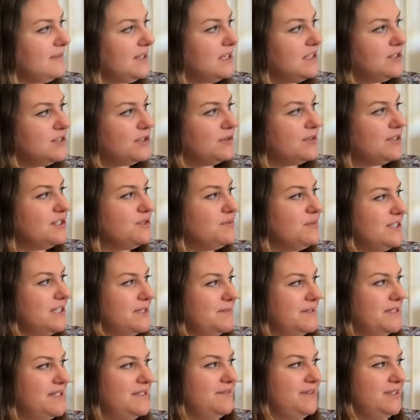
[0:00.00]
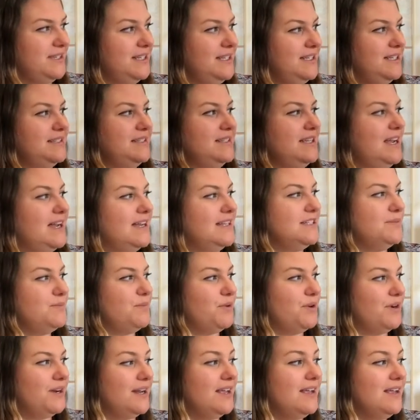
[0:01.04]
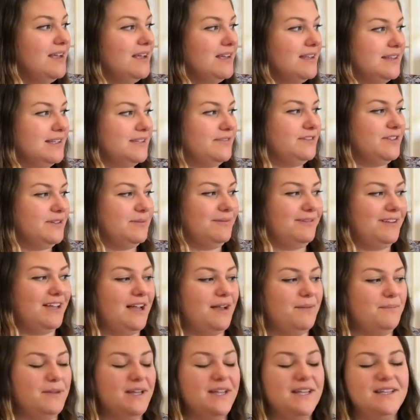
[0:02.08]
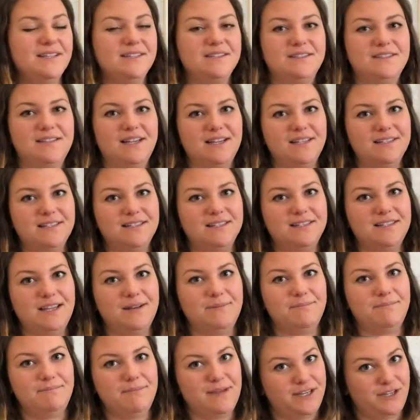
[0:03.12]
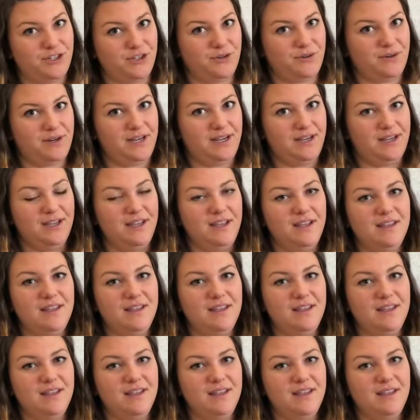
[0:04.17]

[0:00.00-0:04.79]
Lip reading: So this one specifically is the Usborne Lift the Flap Sizes and Measuring.